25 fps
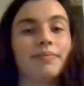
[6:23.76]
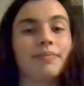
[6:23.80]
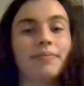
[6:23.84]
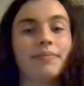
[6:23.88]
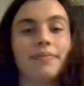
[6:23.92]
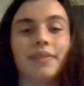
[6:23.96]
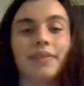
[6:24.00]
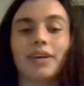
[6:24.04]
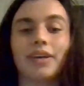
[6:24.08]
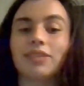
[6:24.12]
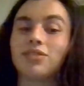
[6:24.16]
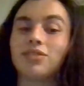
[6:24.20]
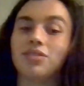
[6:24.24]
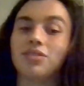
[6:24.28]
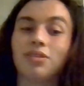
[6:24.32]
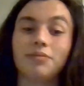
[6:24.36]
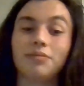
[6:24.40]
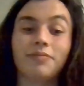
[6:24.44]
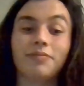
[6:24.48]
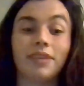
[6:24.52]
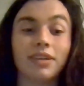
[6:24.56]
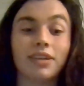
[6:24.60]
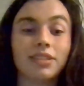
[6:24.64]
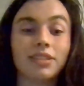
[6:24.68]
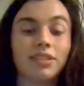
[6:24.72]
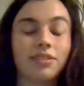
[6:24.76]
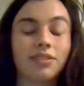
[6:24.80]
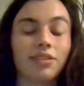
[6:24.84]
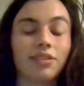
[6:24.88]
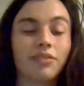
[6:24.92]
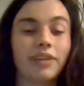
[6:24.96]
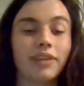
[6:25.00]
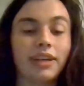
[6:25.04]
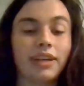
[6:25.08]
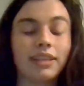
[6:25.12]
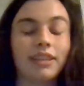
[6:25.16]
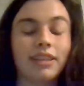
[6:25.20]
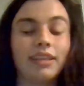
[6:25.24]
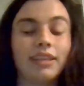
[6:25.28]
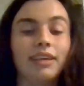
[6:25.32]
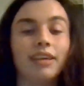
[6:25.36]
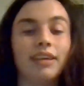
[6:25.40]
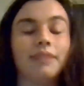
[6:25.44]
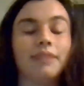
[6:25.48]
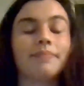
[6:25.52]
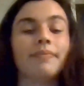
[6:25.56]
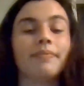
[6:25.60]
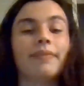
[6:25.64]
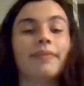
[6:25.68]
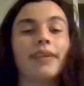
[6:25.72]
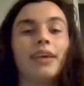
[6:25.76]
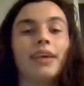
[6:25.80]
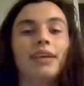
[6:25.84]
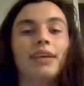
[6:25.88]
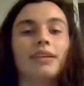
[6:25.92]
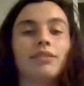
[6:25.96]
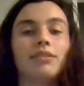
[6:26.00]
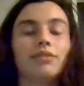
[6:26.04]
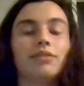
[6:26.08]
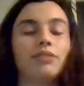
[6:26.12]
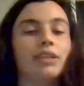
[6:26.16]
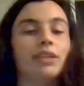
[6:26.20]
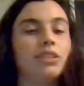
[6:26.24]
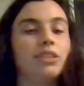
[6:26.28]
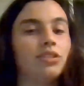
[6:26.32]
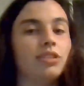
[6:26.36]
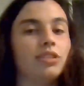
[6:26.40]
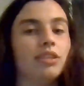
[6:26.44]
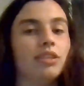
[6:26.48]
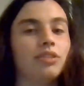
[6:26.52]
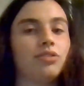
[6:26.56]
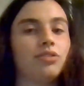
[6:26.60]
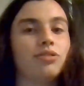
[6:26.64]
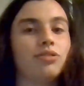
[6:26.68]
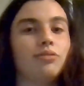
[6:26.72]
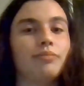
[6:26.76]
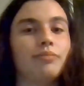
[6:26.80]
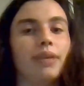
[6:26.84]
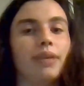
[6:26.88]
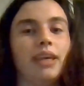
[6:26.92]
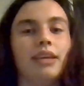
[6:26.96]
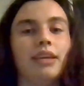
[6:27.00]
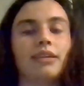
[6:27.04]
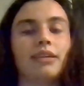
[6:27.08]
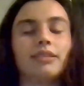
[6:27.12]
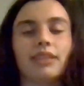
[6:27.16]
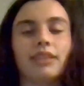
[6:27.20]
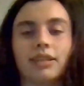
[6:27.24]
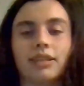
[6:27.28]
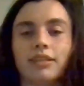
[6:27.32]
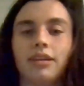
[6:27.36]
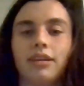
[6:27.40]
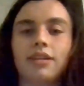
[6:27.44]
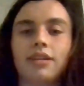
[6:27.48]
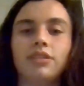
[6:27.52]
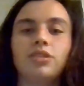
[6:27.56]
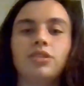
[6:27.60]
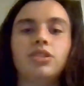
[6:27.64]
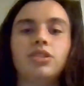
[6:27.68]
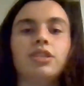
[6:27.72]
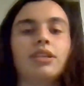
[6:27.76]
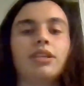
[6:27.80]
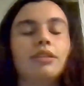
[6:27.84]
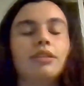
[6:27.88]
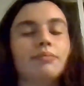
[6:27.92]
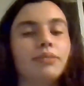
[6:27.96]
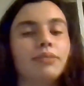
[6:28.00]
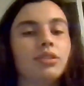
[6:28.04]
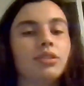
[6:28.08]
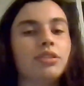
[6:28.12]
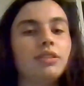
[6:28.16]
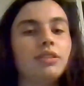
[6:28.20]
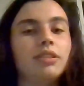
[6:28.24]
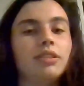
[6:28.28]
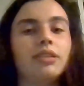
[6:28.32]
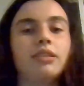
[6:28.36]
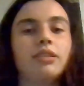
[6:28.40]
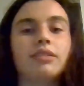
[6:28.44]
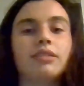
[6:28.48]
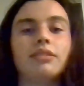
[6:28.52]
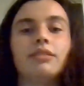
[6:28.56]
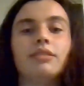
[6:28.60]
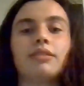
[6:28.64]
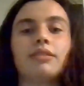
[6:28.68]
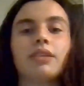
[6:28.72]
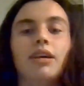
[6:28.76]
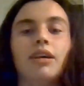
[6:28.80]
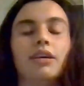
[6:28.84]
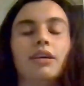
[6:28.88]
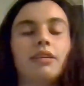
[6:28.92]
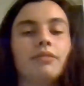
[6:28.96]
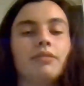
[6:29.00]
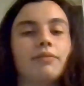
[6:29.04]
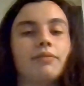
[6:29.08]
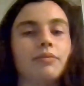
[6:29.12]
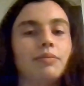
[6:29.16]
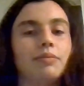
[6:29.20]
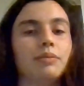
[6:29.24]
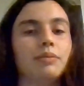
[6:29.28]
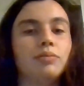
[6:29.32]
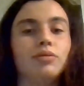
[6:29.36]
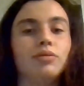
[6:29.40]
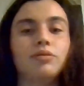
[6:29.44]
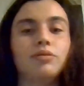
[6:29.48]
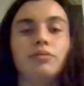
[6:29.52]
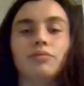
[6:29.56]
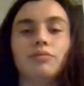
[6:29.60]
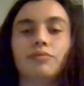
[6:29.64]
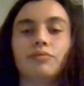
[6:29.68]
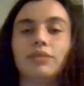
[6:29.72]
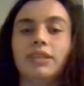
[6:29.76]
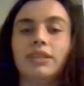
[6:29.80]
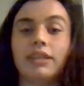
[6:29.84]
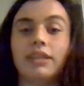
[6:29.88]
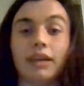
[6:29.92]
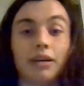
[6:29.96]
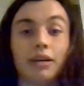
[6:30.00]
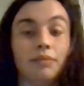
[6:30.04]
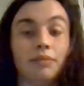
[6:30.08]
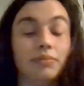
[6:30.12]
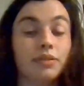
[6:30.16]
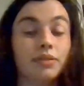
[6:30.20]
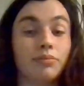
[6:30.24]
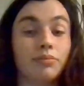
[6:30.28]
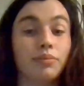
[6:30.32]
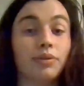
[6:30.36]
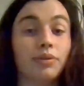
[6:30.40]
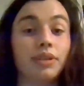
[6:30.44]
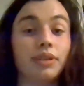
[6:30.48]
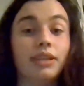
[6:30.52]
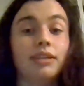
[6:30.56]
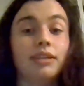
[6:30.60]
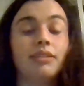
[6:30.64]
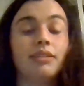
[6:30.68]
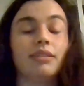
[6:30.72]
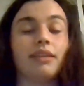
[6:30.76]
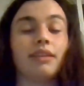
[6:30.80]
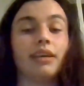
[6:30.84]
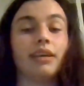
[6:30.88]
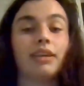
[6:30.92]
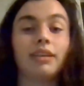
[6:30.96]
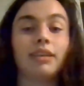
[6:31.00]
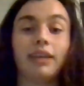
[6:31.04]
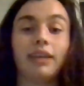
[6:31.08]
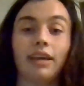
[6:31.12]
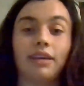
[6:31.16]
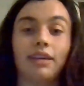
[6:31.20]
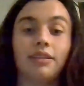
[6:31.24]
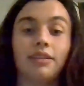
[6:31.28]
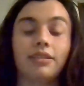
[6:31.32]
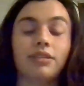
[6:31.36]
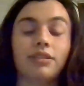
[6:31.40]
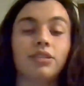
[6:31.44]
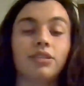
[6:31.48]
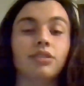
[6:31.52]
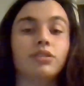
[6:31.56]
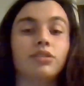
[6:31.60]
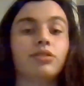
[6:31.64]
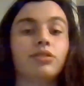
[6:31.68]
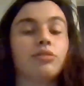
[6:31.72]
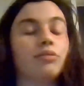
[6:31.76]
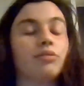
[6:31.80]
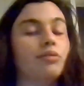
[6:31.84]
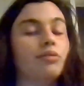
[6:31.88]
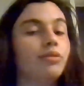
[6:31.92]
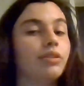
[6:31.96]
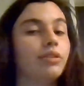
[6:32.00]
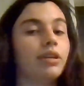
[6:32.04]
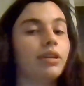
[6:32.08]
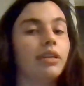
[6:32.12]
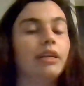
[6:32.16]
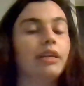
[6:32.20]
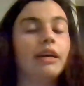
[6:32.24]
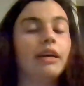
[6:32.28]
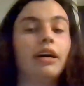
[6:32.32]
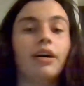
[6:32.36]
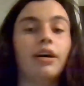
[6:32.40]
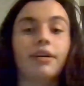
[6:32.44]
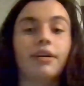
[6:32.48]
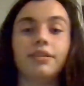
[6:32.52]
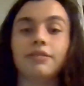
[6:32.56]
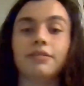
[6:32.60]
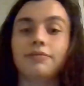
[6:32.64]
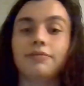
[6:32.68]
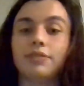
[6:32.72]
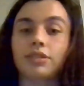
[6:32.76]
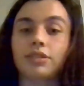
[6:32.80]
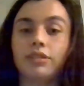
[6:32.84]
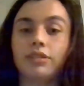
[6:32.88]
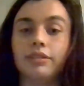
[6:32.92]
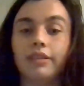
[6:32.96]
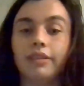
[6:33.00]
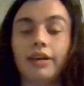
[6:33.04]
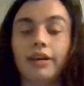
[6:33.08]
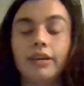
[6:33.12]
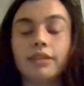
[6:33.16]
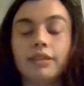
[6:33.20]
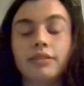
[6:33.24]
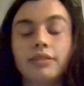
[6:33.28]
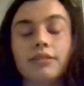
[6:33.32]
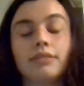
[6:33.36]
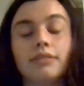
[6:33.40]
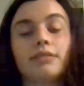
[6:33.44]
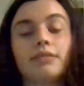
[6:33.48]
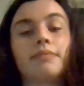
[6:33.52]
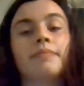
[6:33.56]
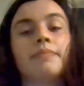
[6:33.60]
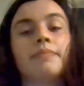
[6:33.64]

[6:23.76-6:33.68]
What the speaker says: lungs don't function correctly, include engineers who make technology and machines for people who need help to breathe, like inhalers or artificial lungs.